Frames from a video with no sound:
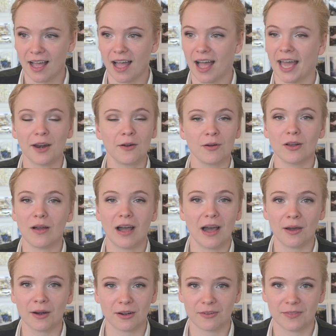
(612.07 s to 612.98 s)
I don't know
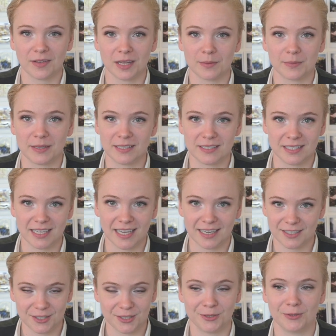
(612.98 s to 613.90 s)
how to develop
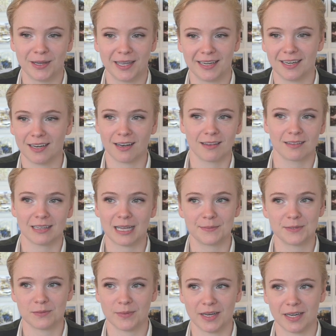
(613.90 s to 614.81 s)
ECN2, and none of the
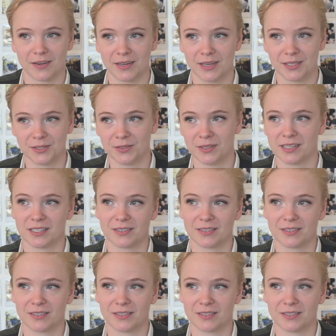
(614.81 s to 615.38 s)
labs in my area do it,